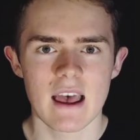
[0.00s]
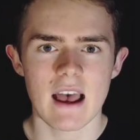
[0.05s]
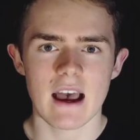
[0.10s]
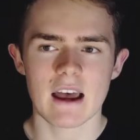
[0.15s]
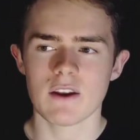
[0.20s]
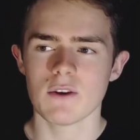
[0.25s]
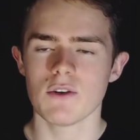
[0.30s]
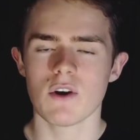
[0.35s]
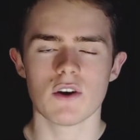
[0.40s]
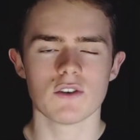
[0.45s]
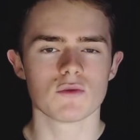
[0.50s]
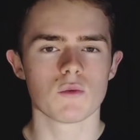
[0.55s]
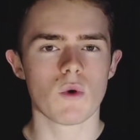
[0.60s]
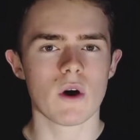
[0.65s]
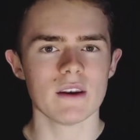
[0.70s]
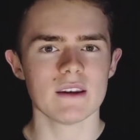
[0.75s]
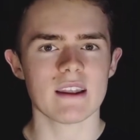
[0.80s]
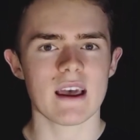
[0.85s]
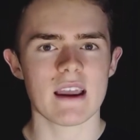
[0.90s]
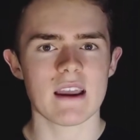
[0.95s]
and who knows,
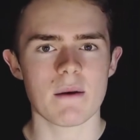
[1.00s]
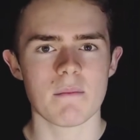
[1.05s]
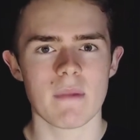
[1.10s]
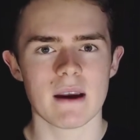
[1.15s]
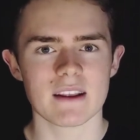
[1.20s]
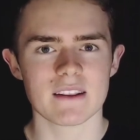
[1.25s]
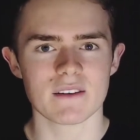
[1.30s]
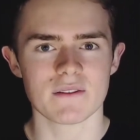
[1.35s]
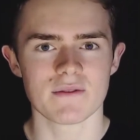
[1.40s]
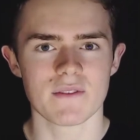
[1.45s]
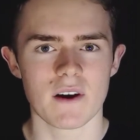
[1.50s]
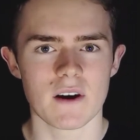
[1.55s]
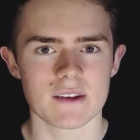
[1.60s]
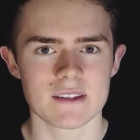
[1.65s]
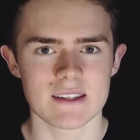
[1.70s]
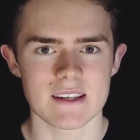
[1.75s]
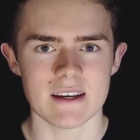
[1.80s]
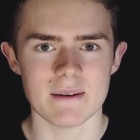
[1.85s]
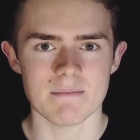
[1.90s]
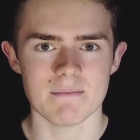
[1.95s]
one day make the
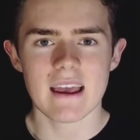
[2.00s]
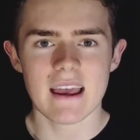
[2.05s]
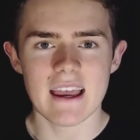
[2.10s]
first team.